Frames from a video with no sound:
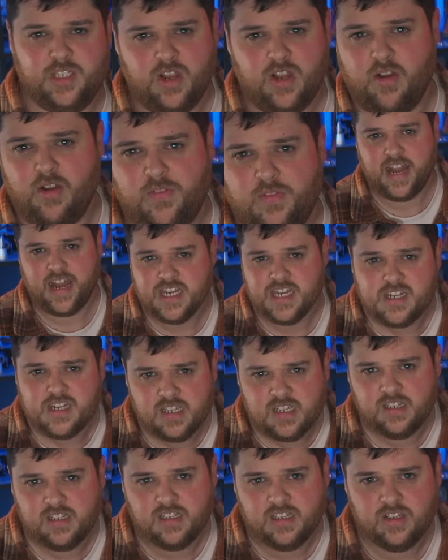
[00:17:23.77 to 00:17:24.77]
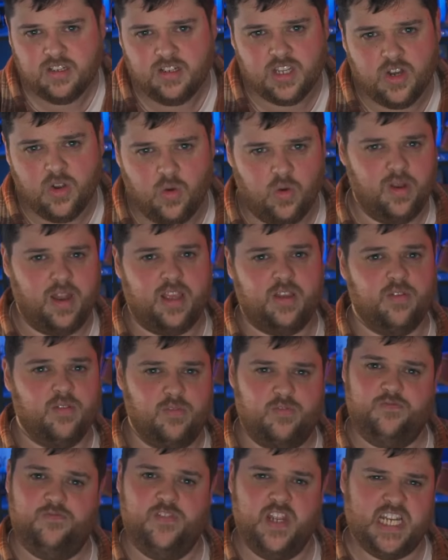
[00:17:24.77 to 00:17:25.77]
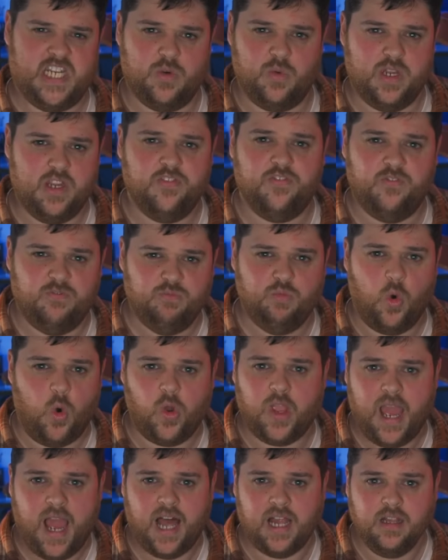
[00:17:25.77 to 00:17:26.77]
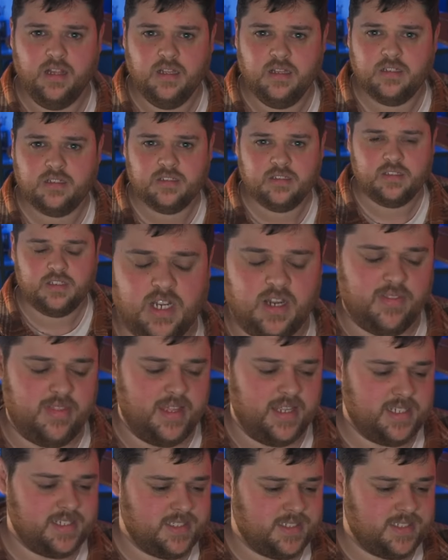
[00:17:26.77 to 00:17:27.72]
event, you know, like Victory Royale in